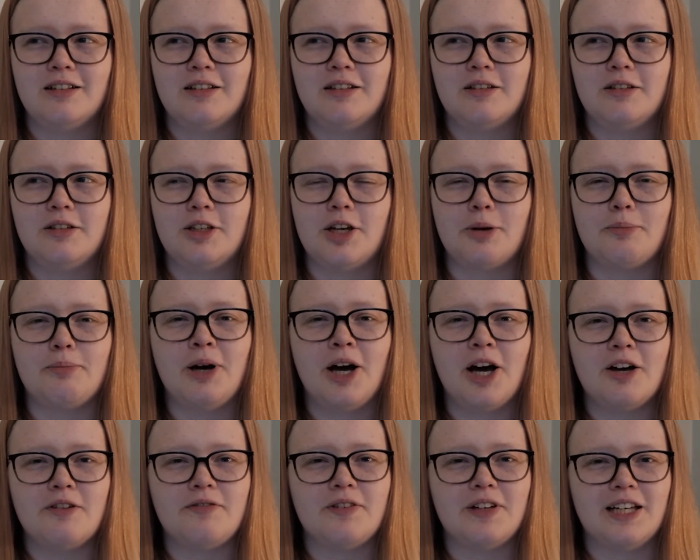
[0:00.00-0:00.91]
you know,
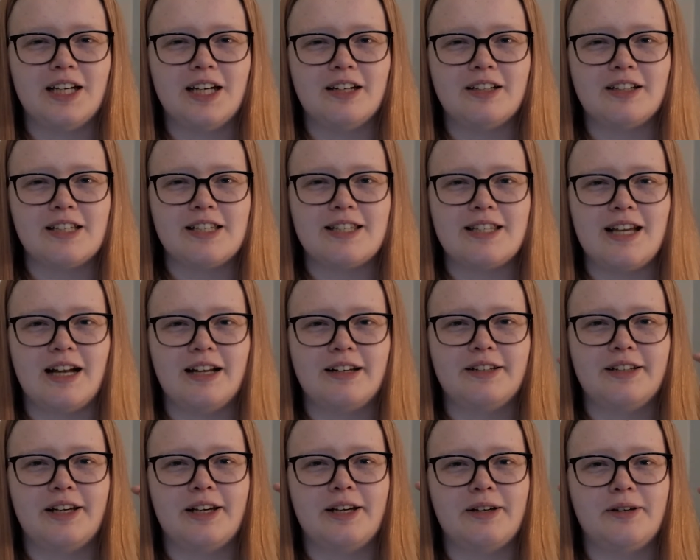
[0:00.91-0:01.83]
perfectly
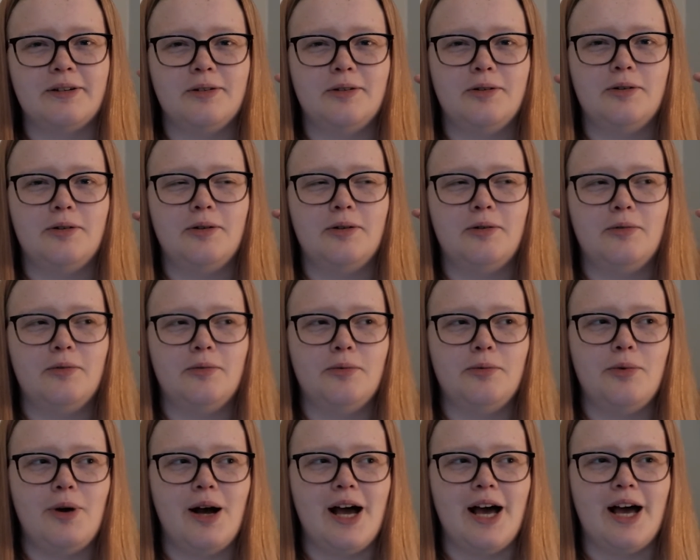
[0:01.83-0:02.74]
understanding
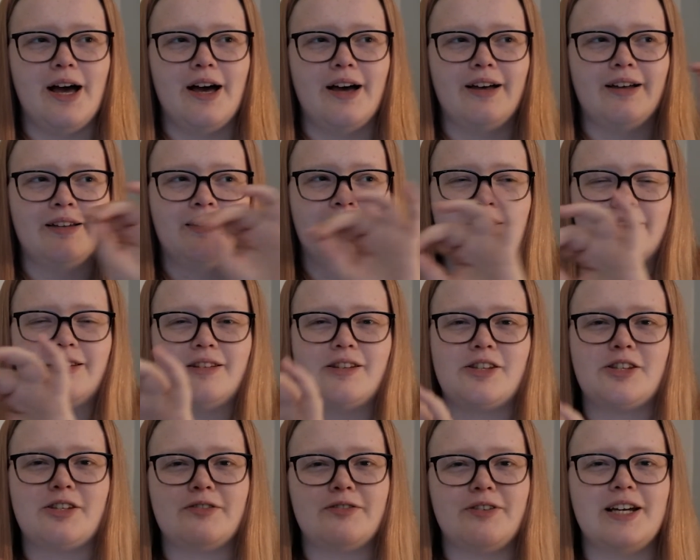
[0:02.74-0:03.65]
where the
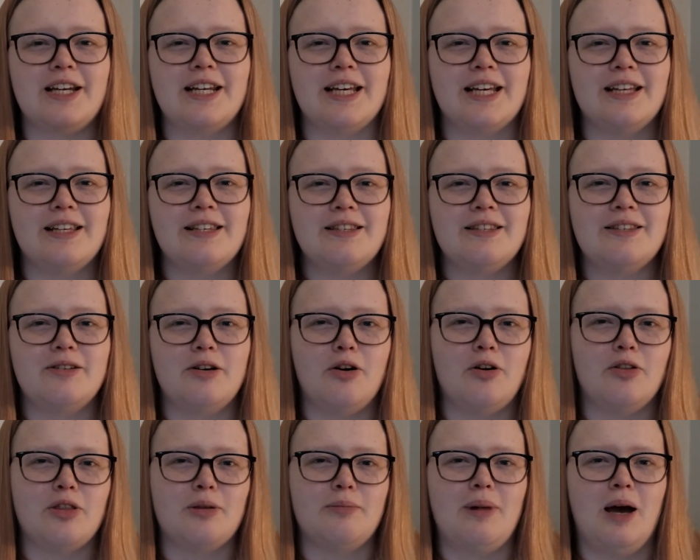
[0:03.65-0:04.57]
screen is
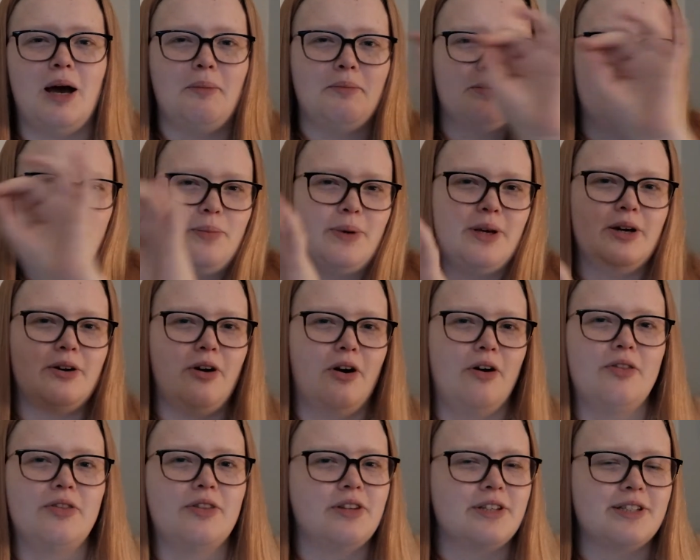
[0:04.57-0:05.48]
on the mapped bit
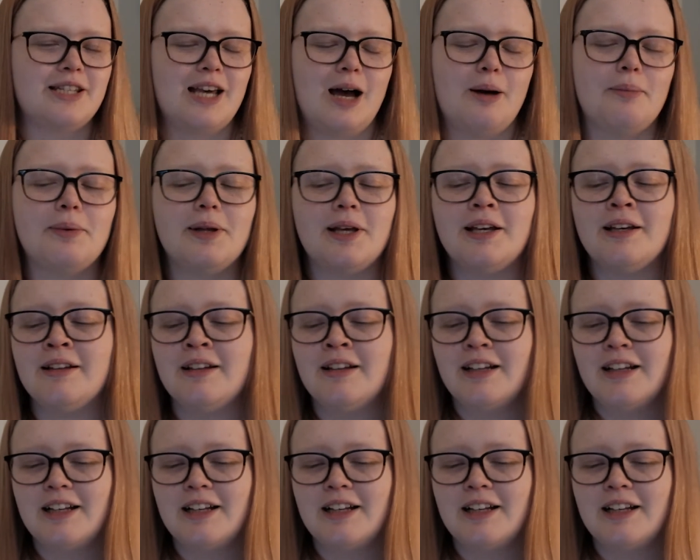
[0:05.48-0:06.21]
on the tablet.